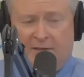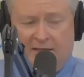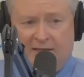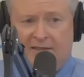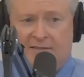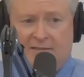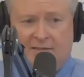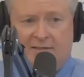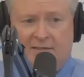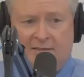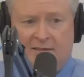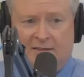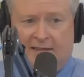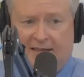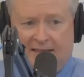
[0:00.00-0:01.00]
pissed
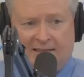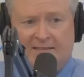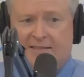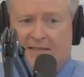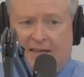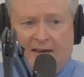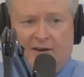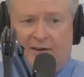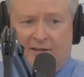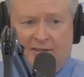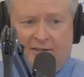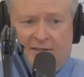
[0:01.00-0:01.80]
and scared